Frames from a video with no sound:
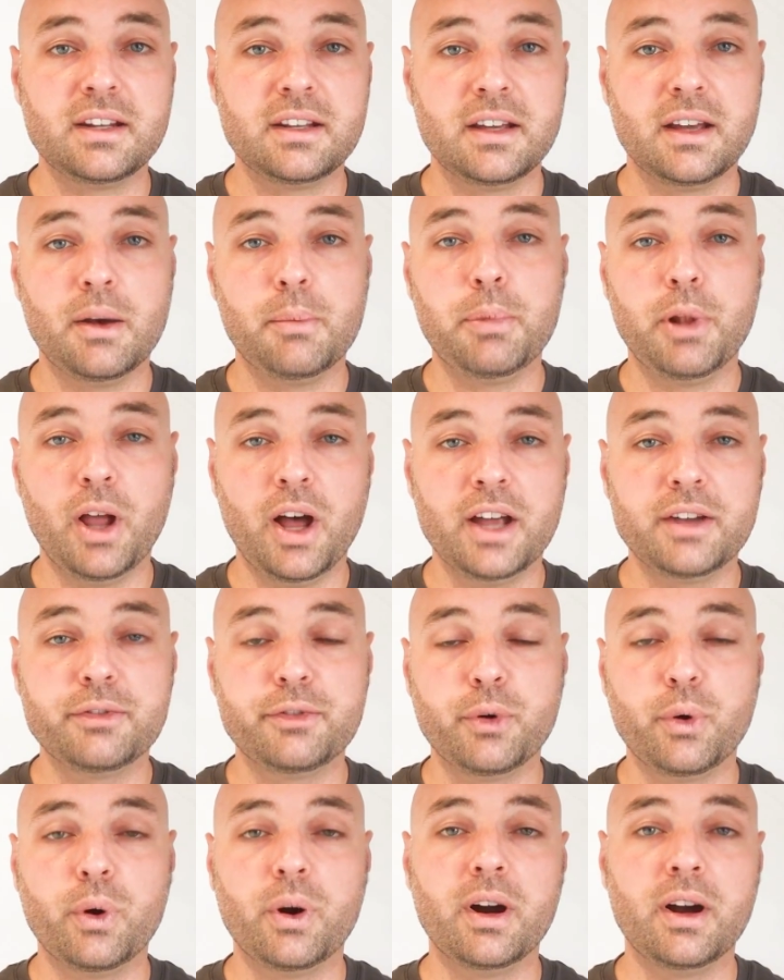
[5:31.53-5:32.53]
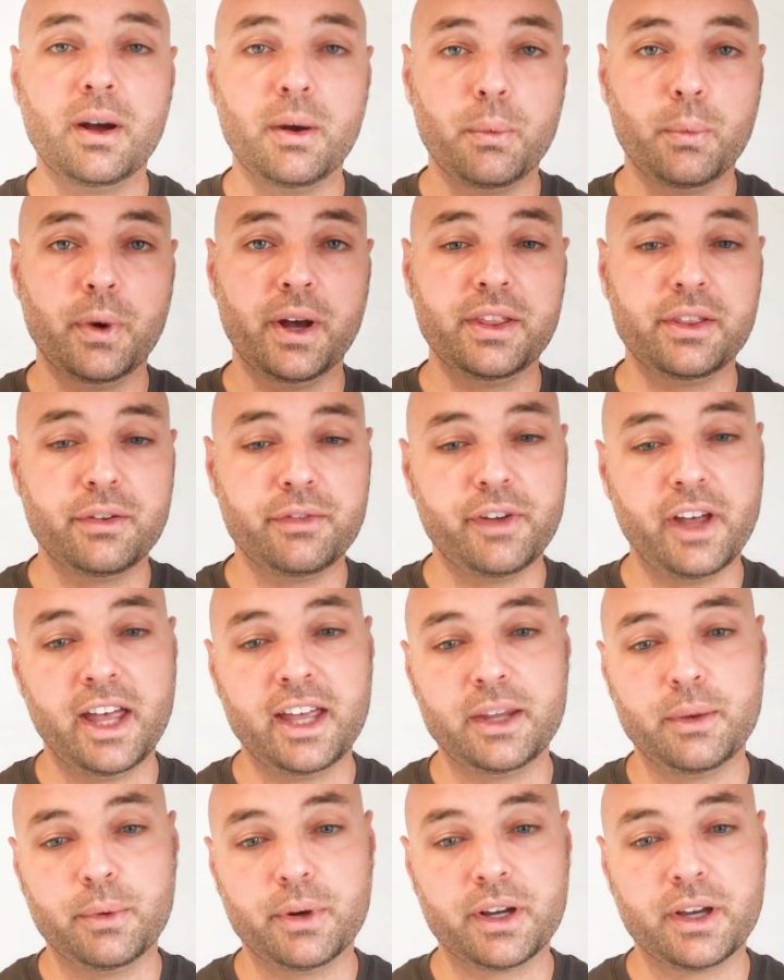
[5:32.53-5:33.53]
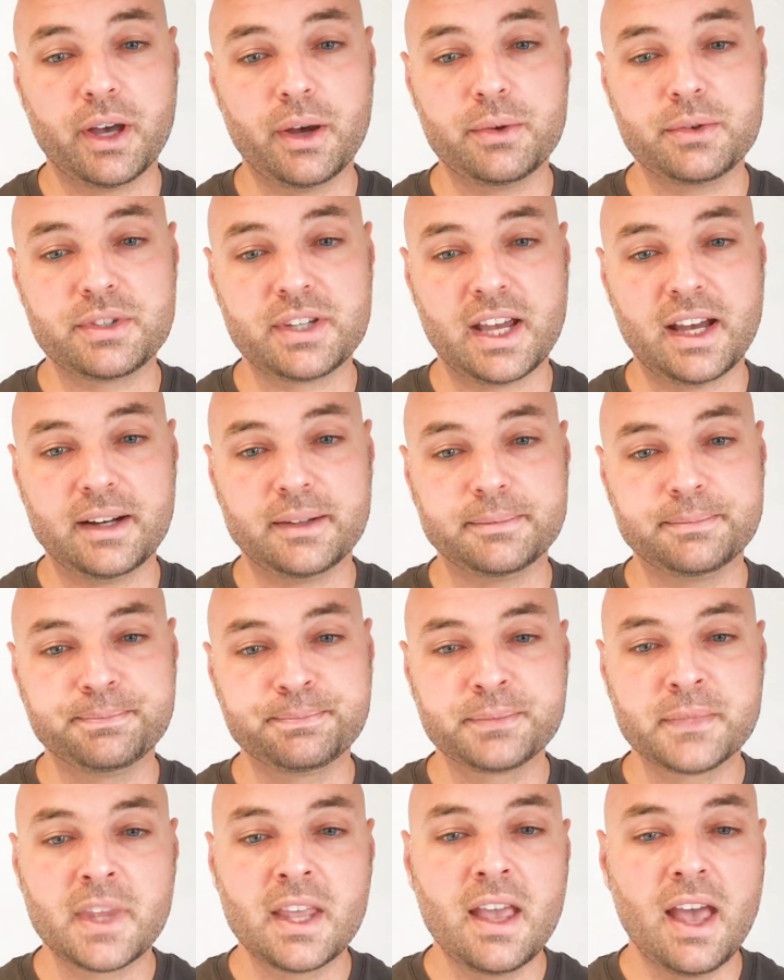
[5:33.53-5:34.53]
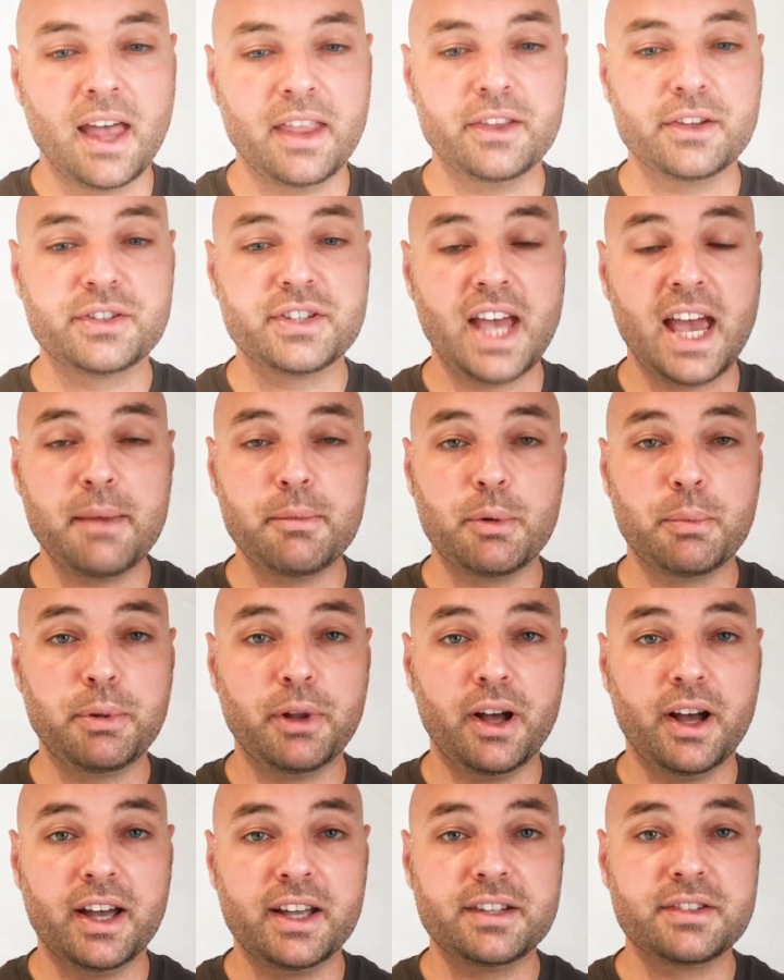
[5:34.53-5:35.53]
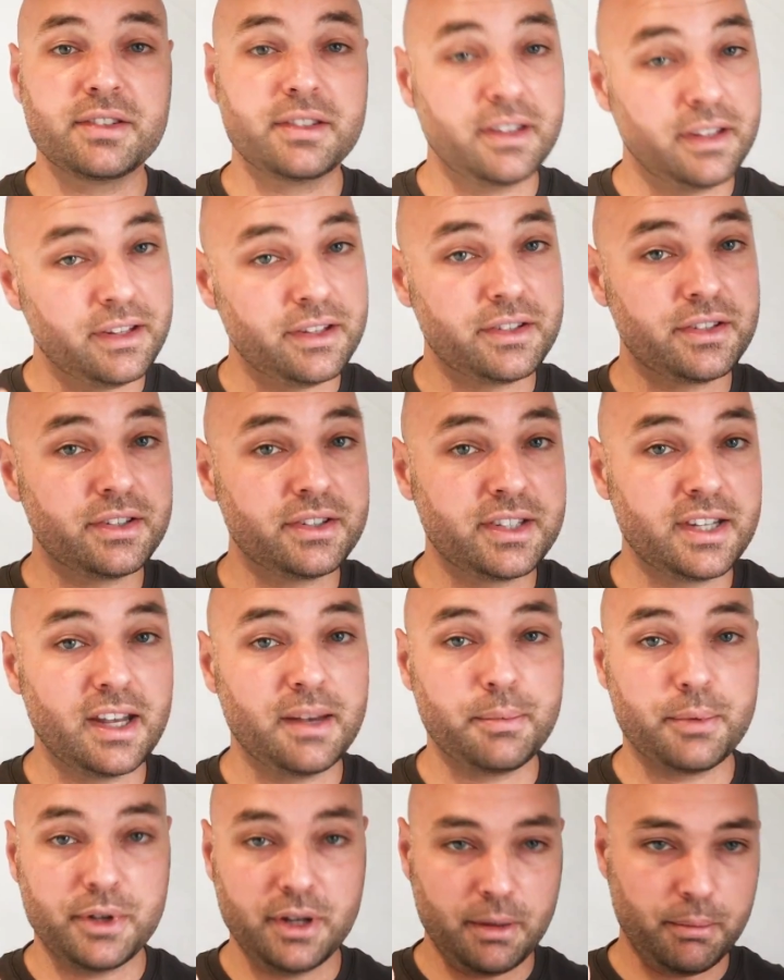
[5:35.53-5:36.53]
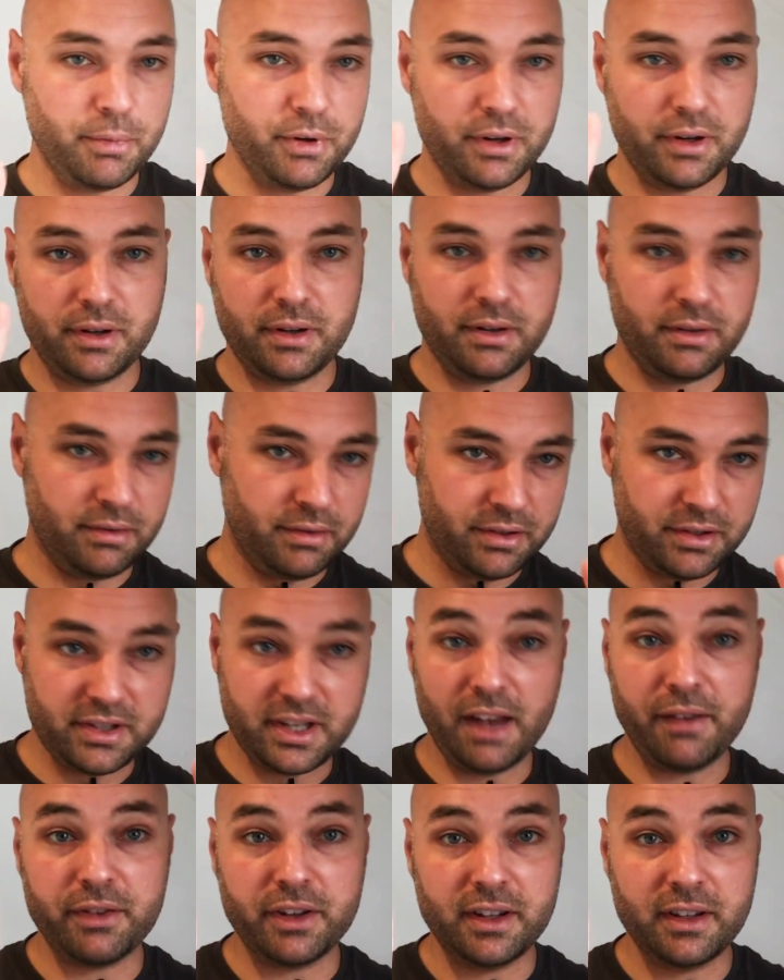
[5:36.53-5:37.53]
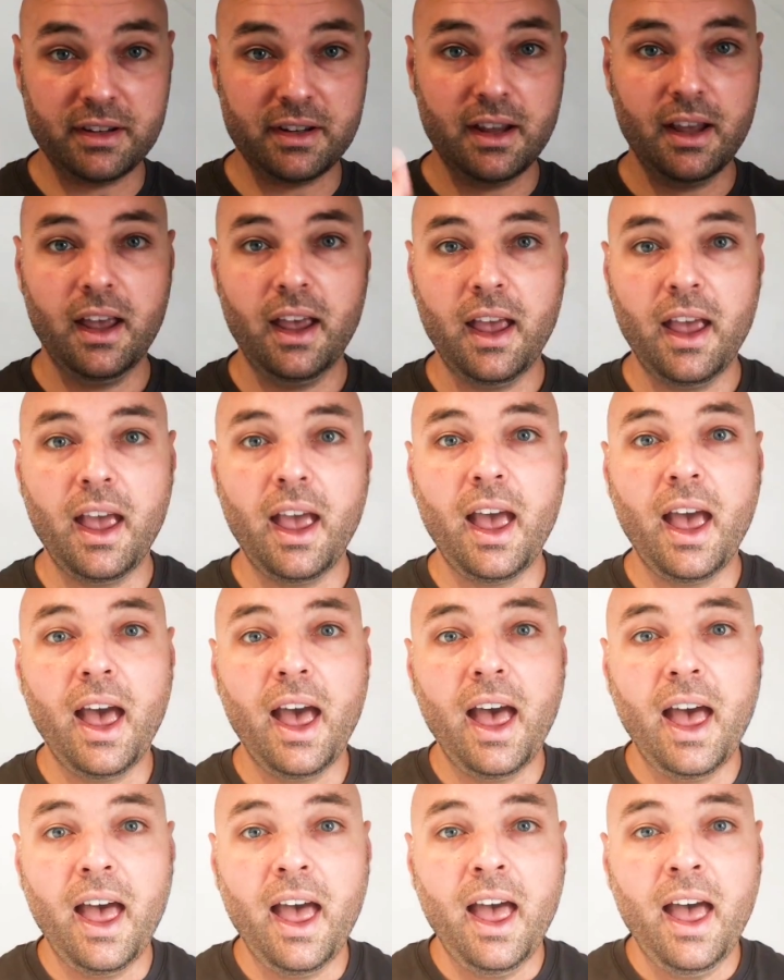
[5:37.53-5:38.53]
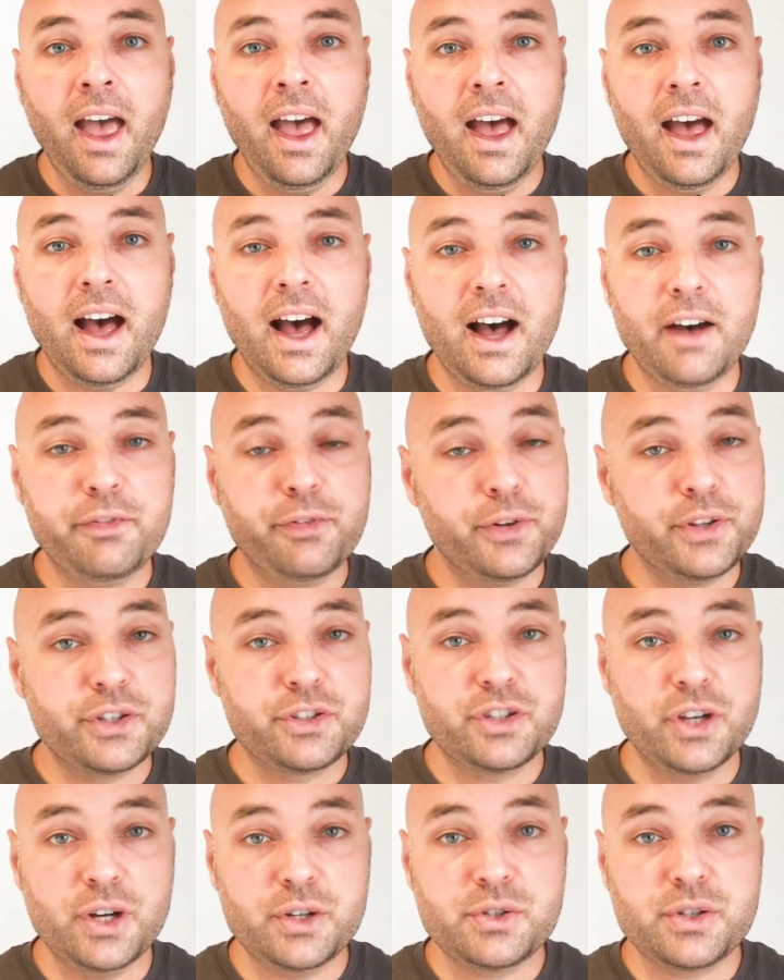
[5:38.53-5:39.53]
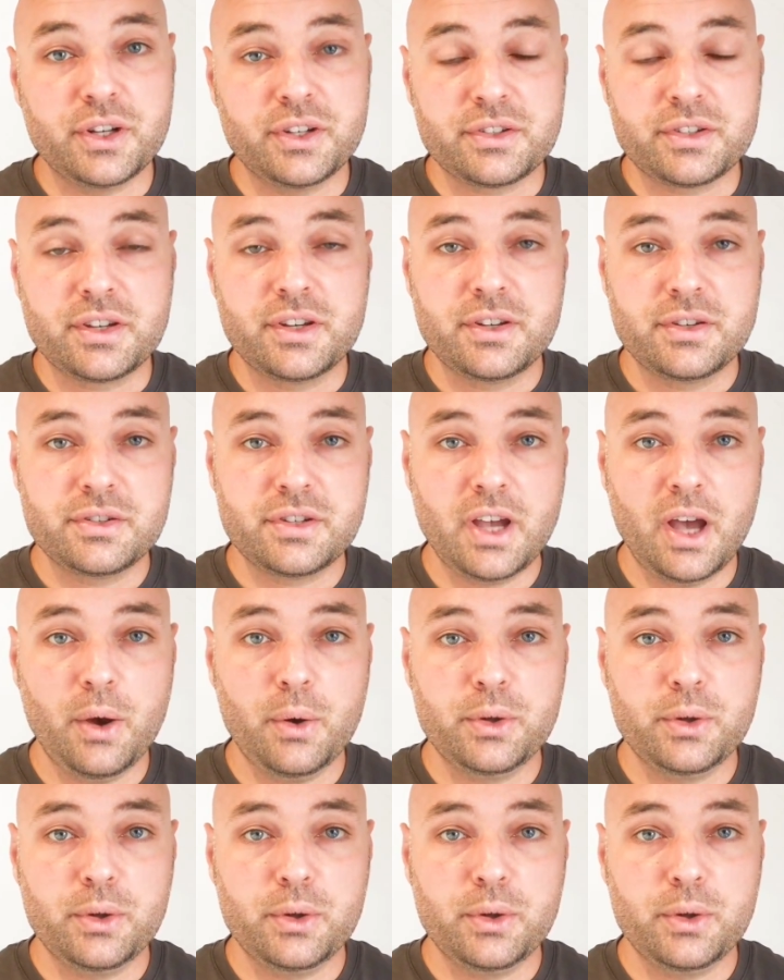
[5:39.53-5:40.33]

Just get it applied for when the valuer goes out. And the same applies, and this is tip number 7, for the searches.